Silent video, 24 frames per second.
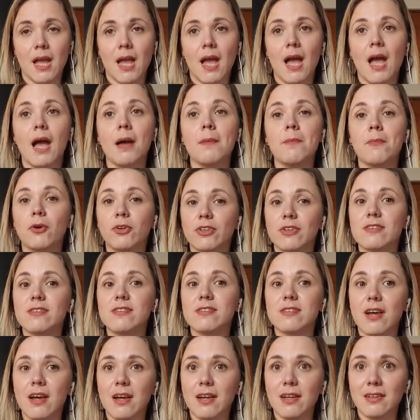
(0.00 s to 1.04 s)
A modern
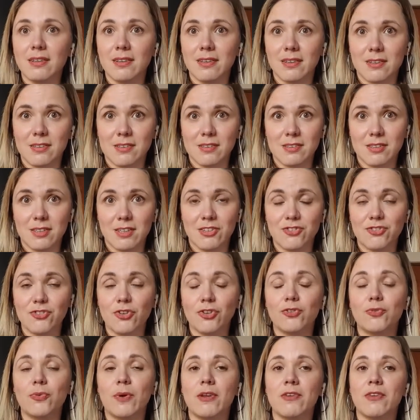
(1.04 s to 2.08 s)
scientist is
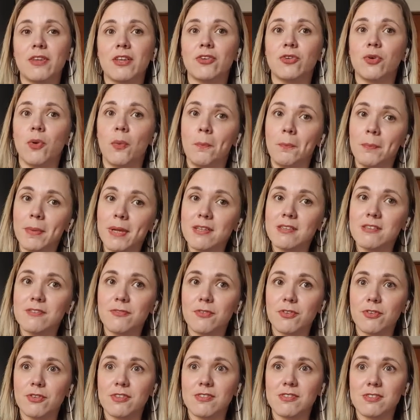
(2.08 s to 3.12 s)
not one that competes
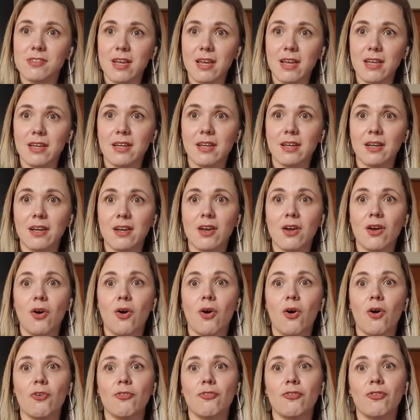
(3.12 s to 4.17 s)
for the sake
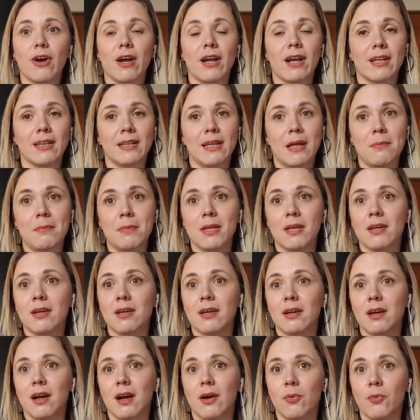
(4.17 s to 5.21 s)
of academic
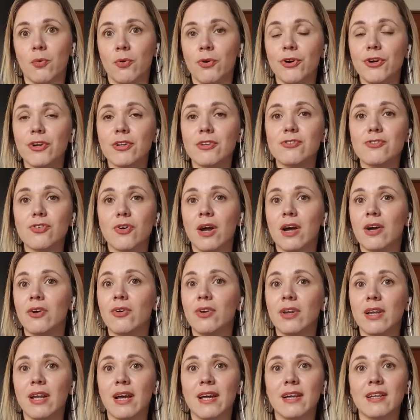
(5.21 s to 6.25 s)
awards or
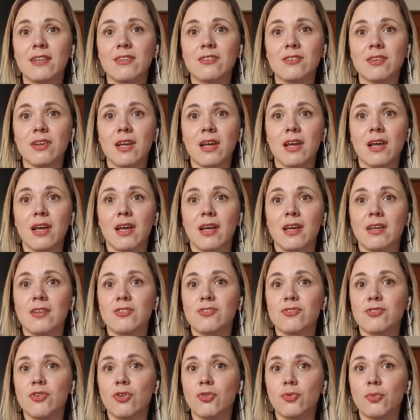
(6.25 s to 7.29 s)
accolades. It's
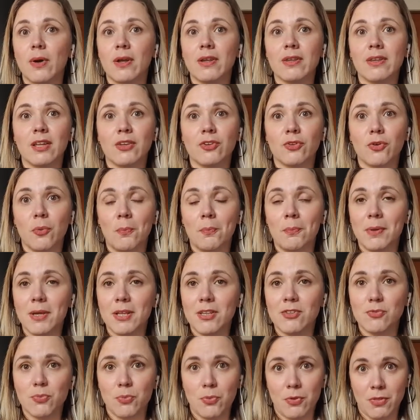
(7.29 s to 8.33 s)
not one that
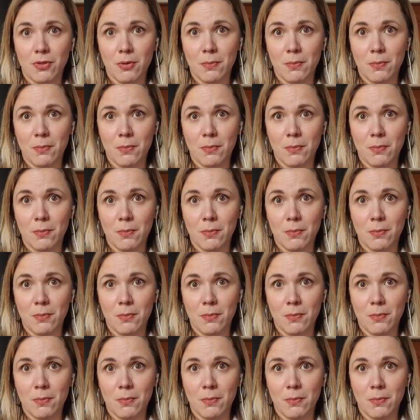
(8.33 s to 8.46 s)
competes with their